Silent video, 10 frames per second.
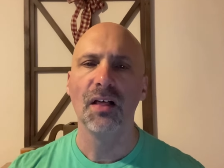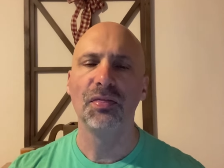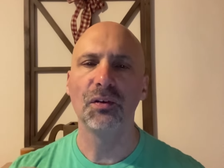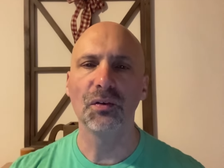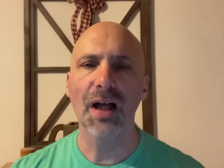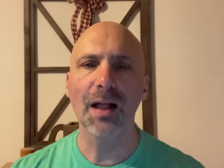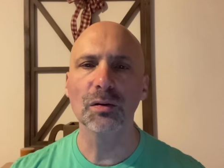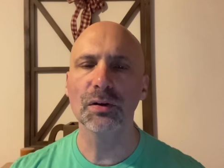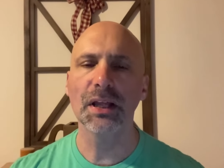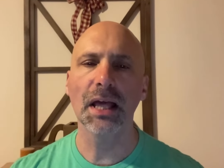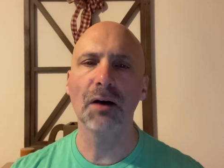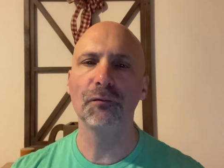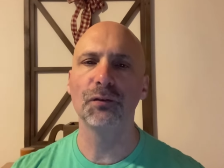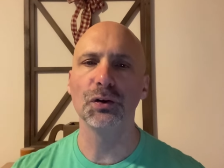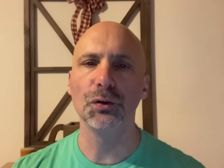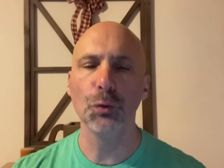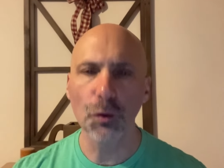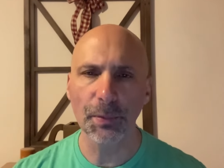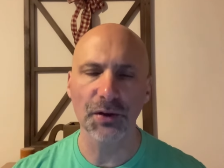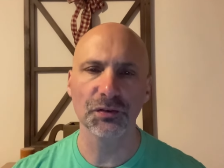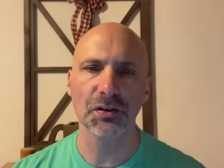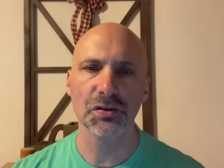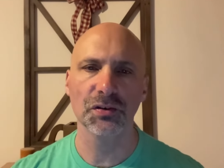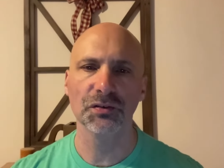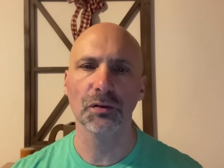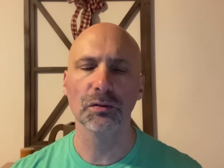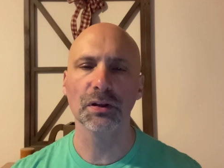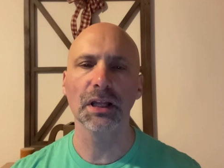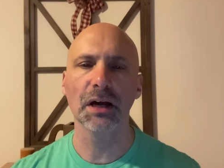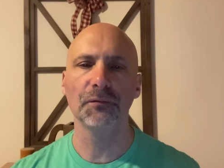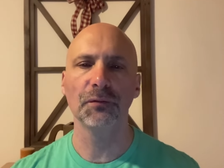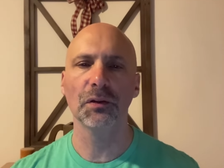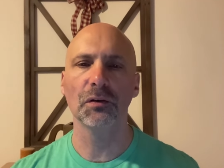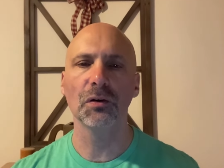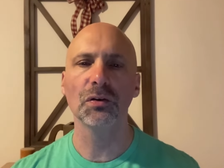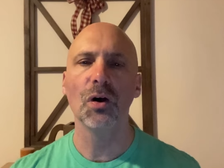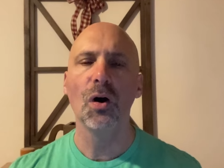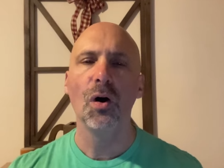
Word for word: They're not looking out for your best interest, they're looking out for their own